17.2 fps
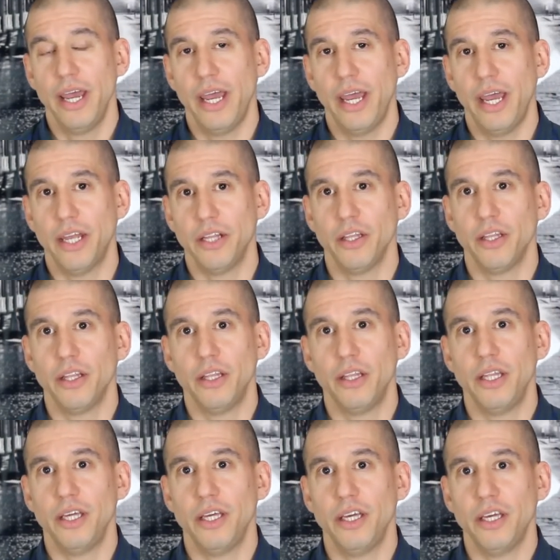And
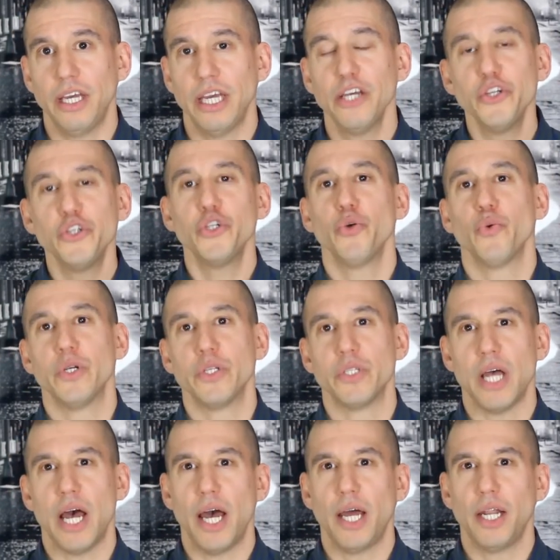the issue
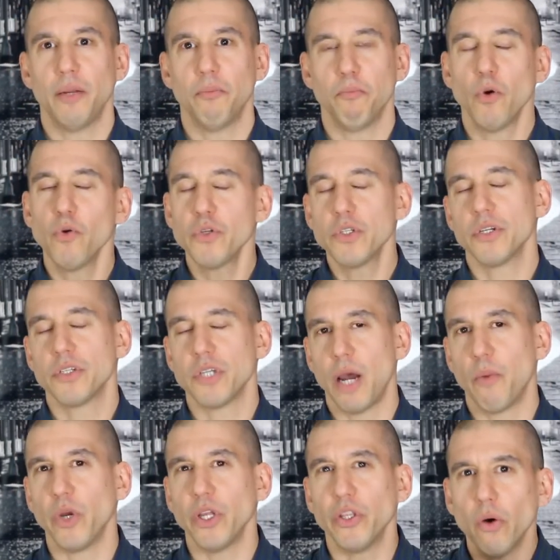is that most of the
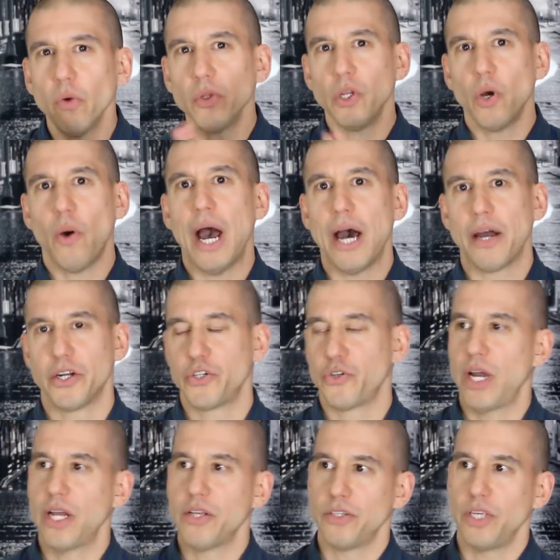time we don't know how to
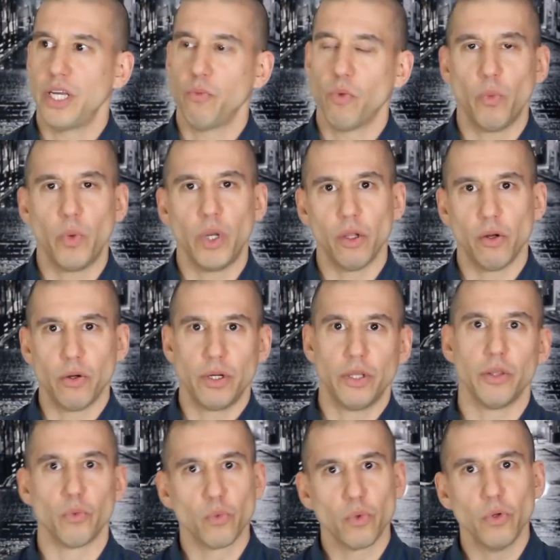translate what we learn
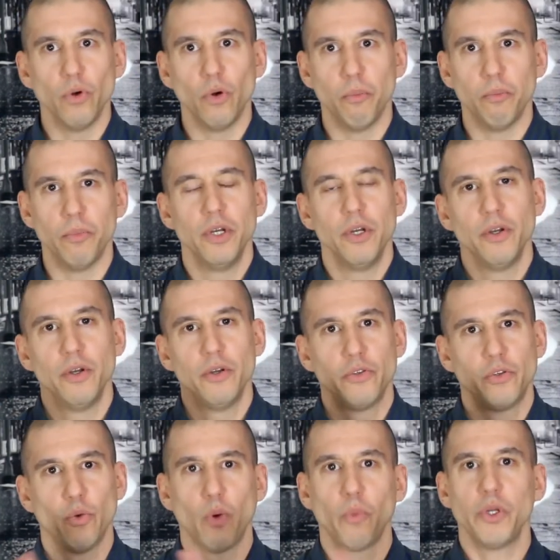in the room
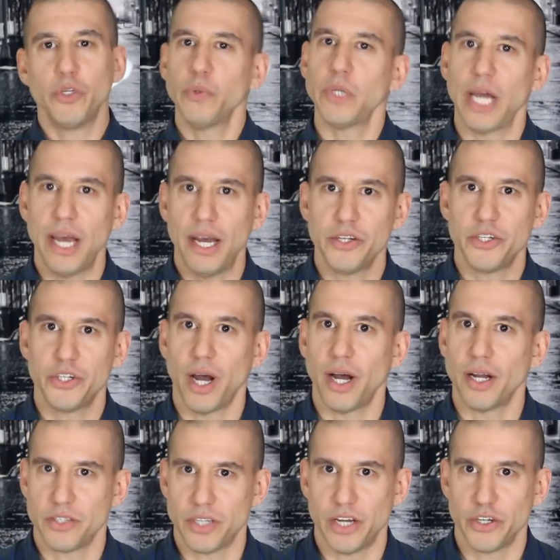to what we do in a
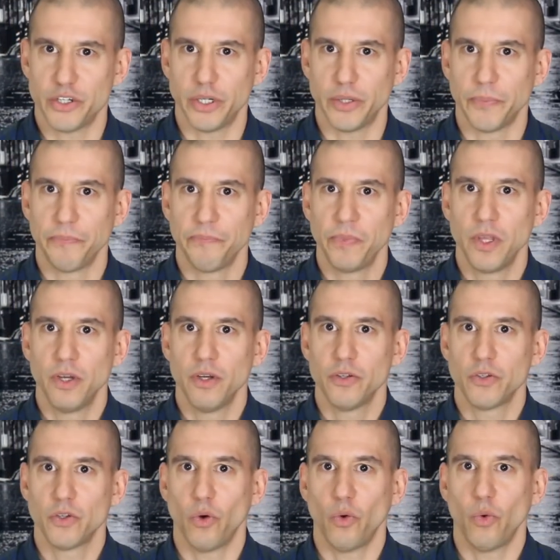headshot session.
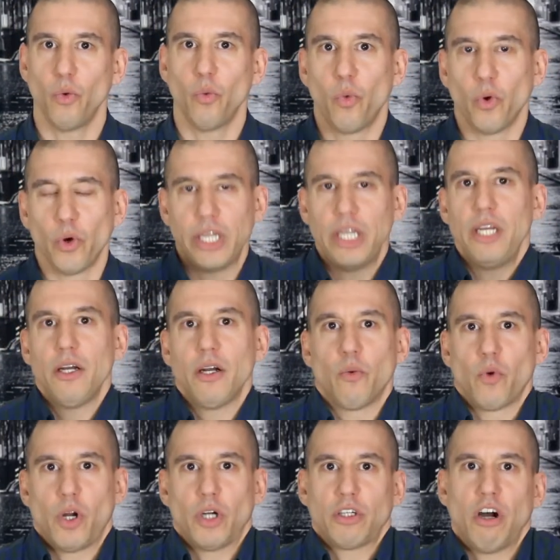So we're here,
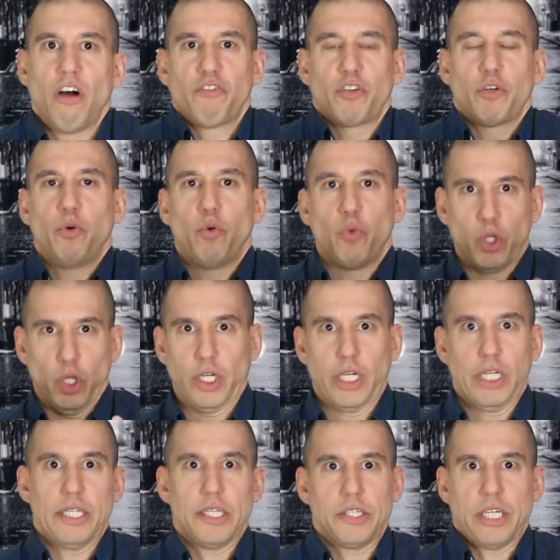we're uncomfortable, we're
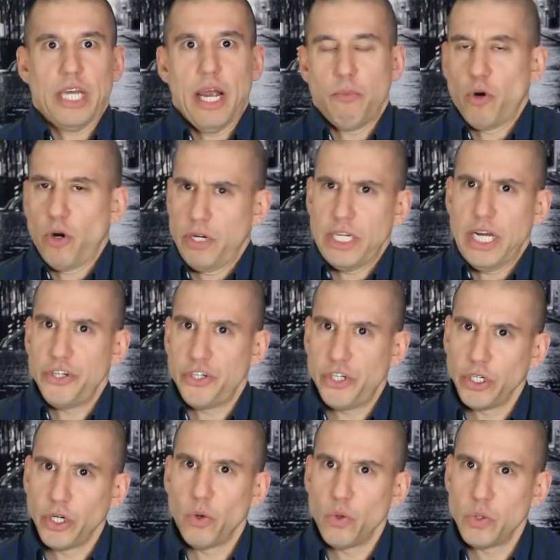looking at this camera, our
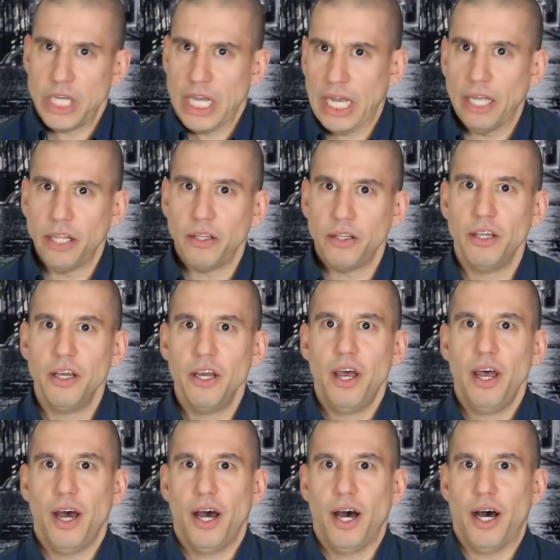attention goes in,
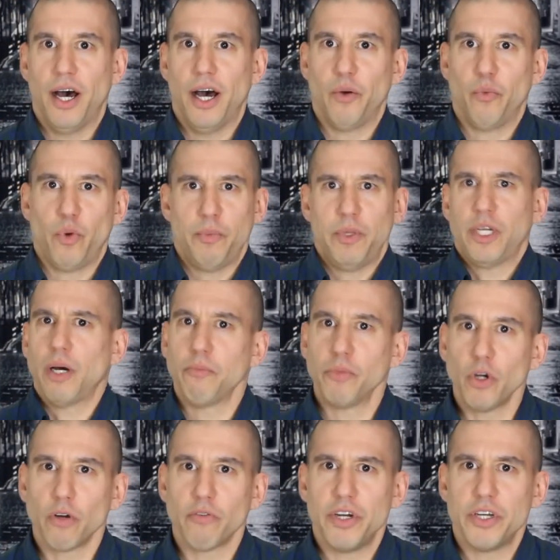uh, we become
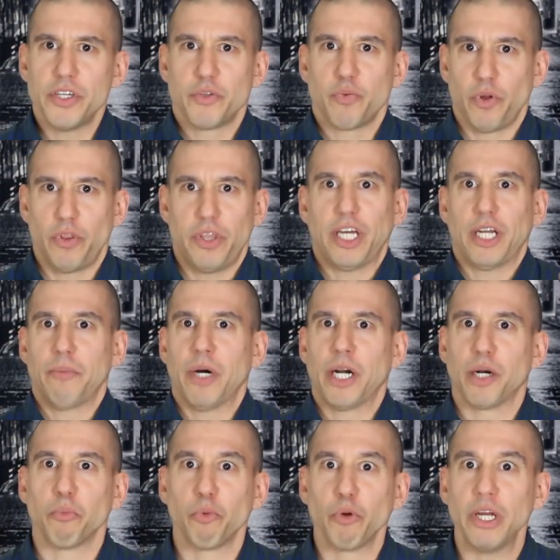nervous, we're thinking
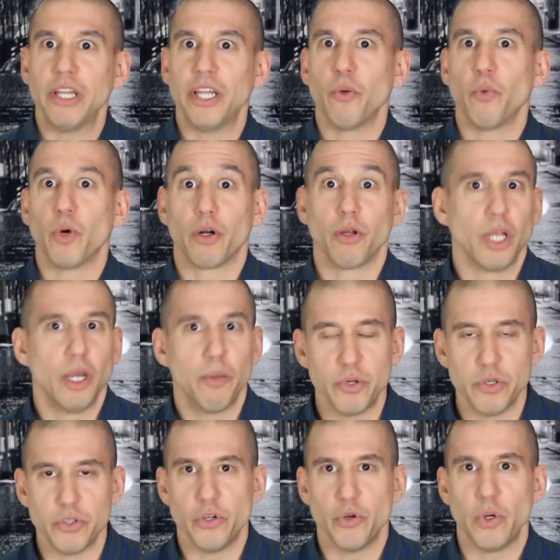about our breathing, what our
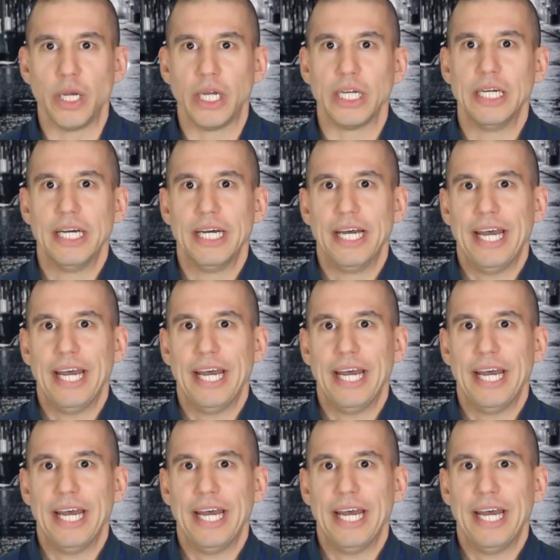lip is doing,